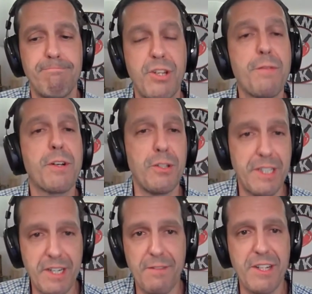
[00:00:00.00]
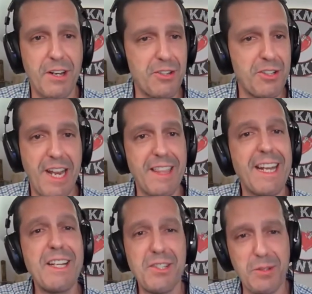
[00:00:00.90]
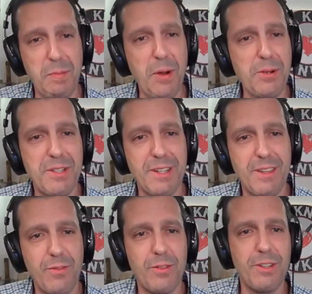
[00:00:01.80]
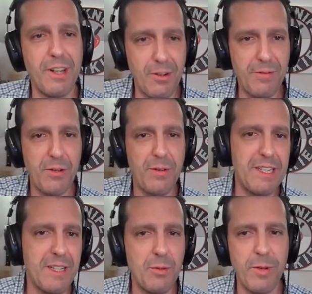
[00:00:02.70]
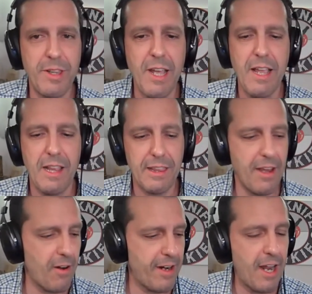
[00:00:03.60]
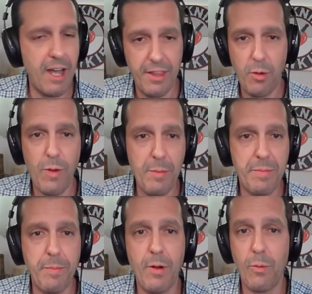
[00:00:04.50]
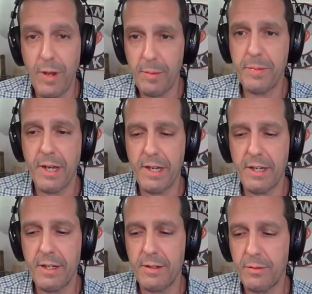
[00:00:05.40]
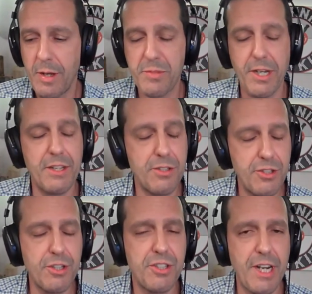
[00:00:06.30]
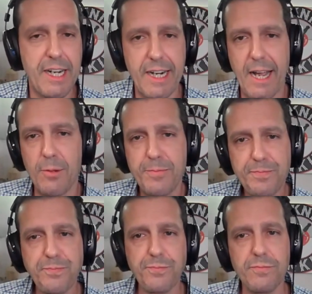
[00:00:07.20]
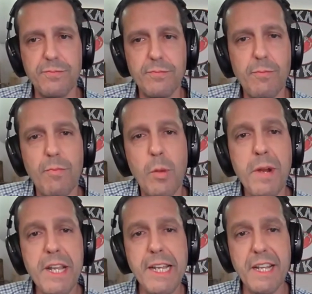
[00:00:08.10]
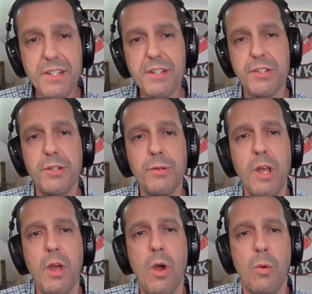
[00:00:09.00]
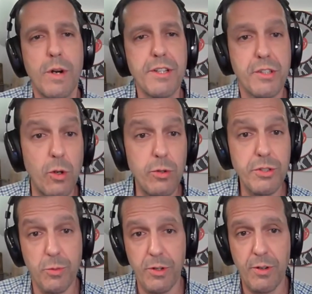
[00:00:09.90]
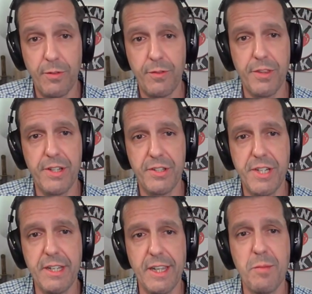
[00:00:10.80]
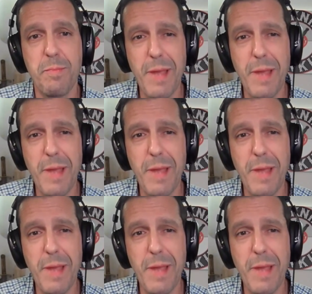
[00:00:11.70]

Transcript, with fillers: difficult enough to understand that he just posted the full interview he did with Larrin on the web web uh, website. You should check it out but he gets into what his goals were for this steel. And